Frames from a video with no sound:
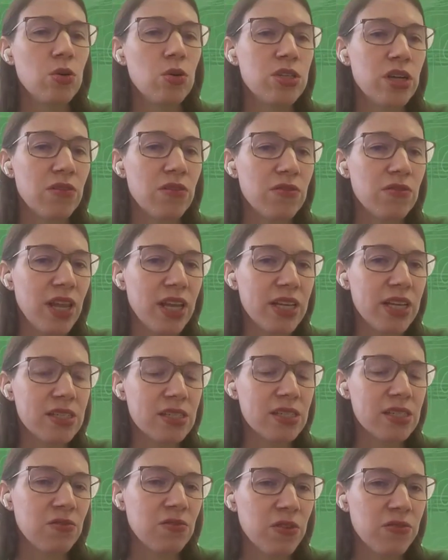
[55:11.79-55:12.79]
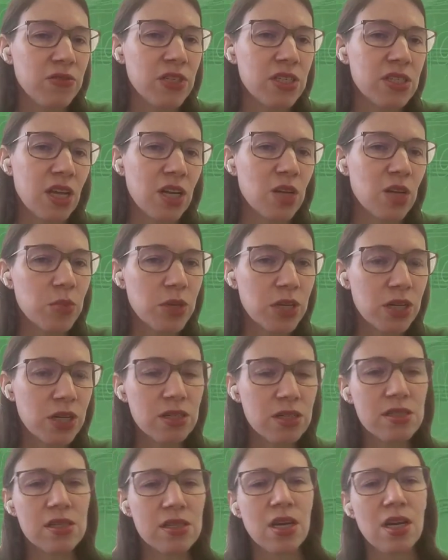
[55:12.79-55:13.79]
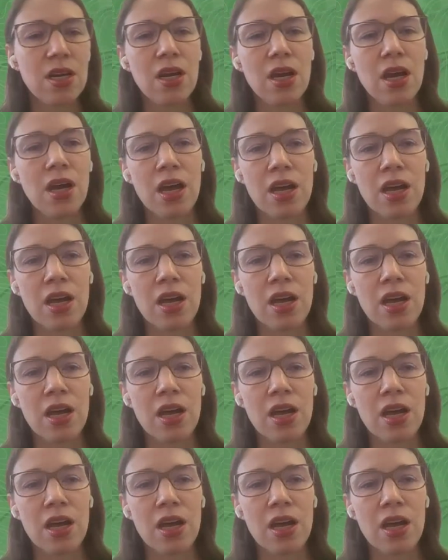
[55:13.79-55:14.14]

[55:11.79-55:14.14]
which have less than 50 centimeters,